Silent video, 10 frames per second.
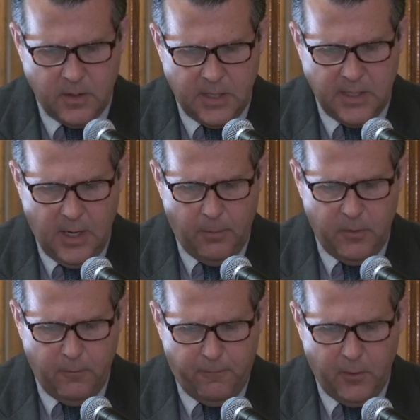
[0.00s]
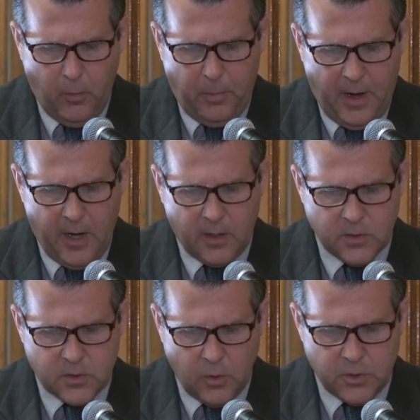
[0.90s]
D.W. Field Park
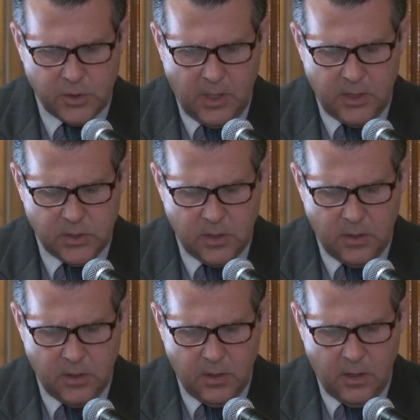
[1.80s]
Association,